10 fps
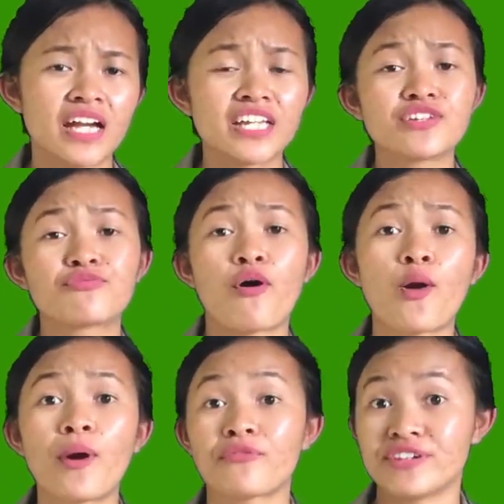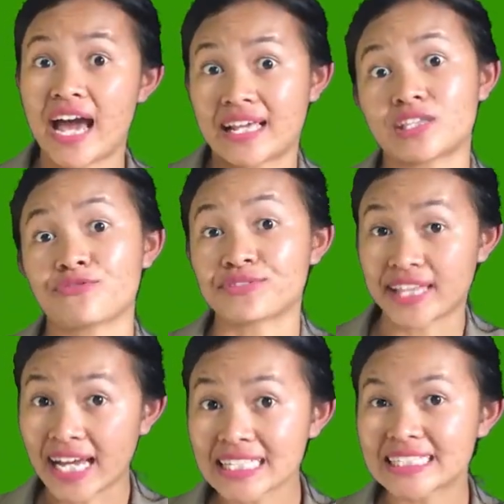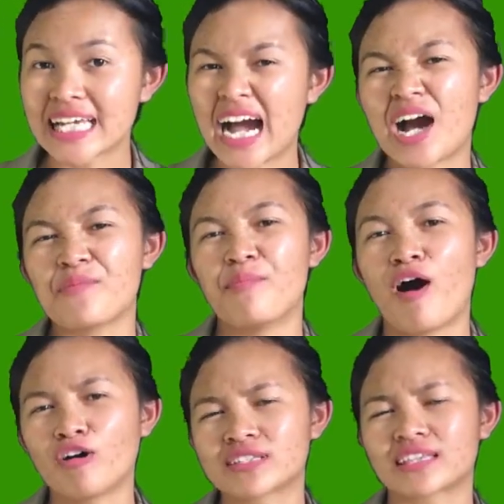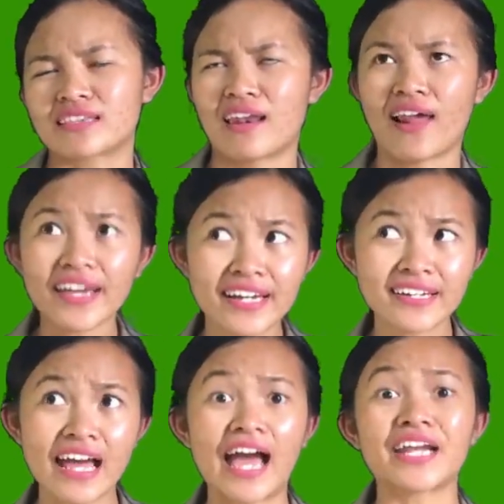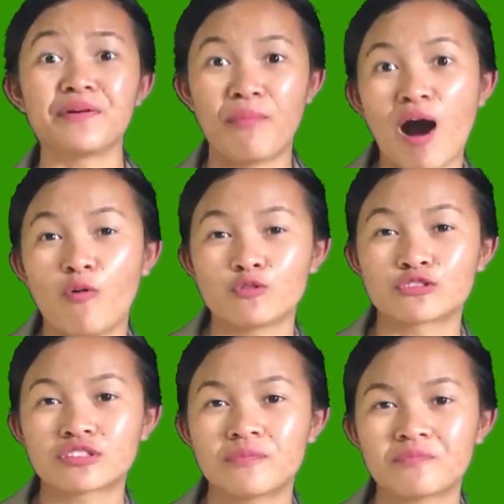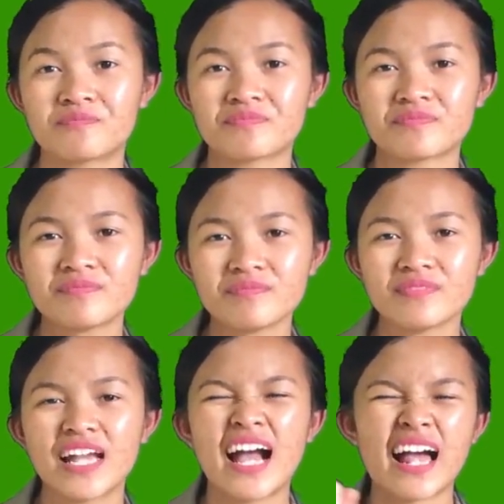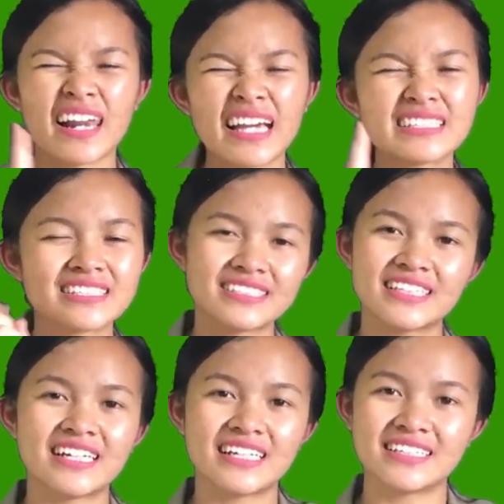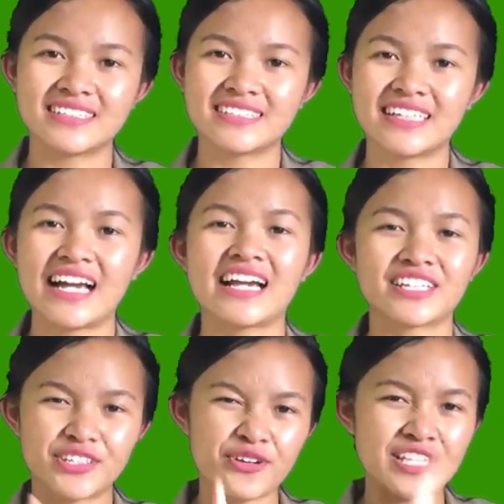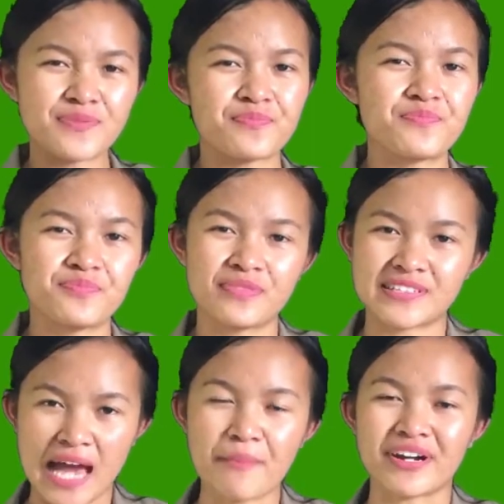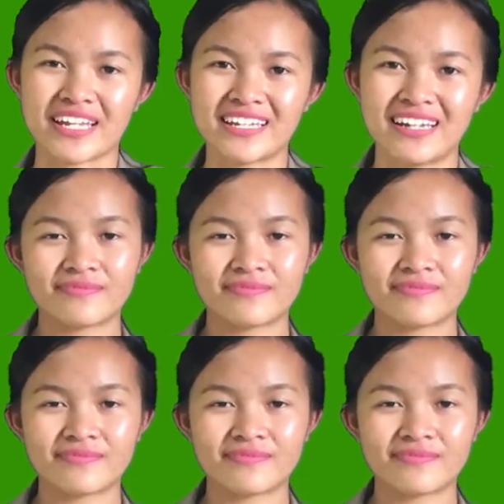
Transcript: in the form of narrative text about the lion and the mouse. Let's do this summary.